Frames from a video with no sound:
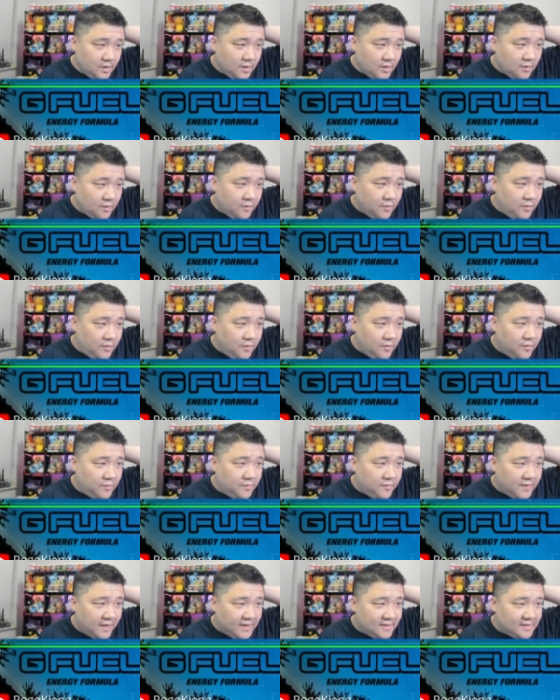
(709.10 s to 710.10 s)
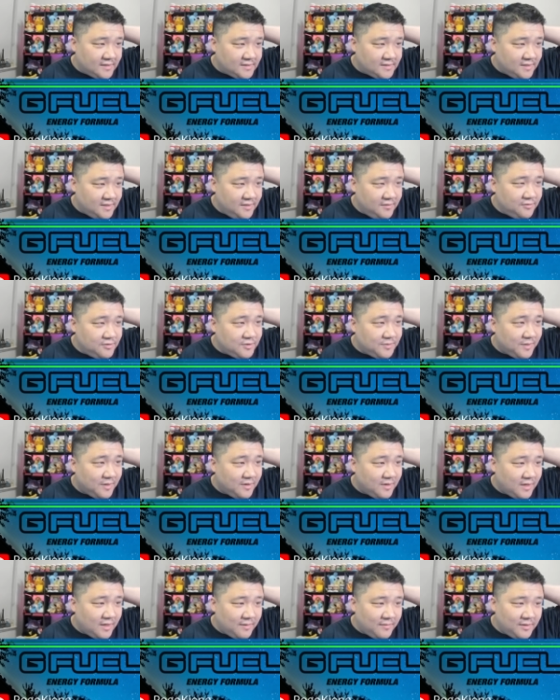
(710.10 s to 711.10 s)
Ooh, that does huge amount
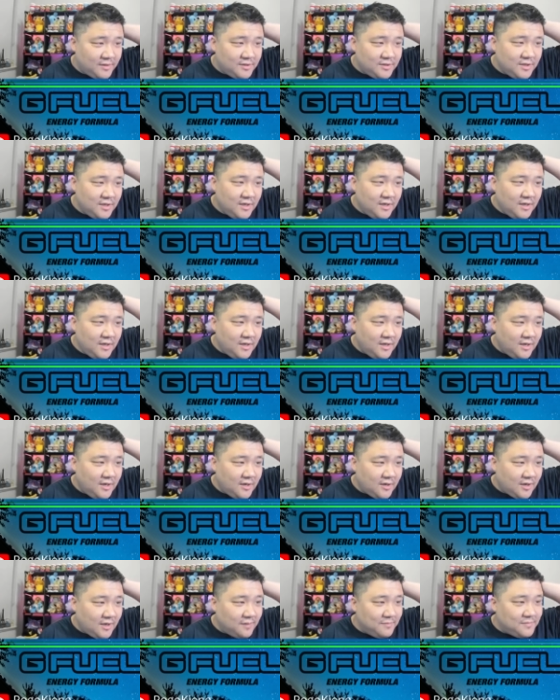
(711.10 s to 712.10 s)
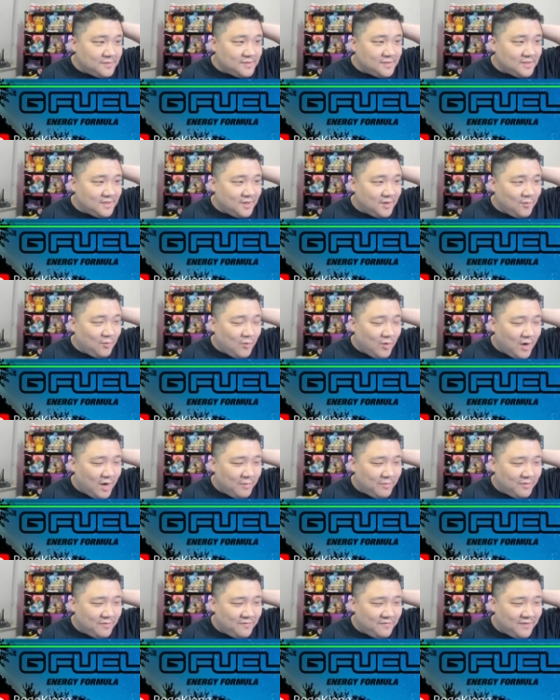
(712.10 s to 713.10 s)
of damage. Here comes the
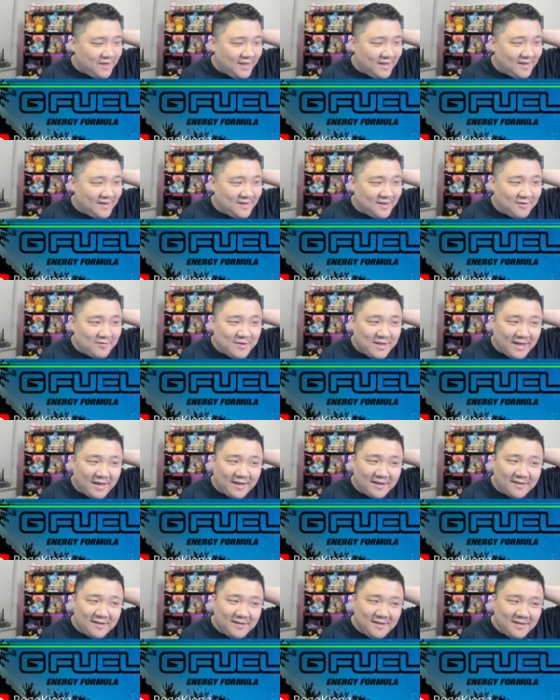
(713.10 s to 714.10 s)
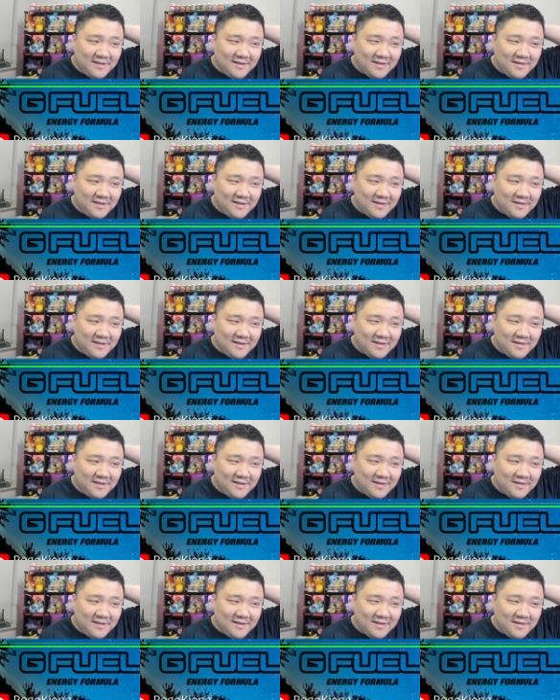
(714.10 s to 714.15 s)
Wobbuffet. Okay.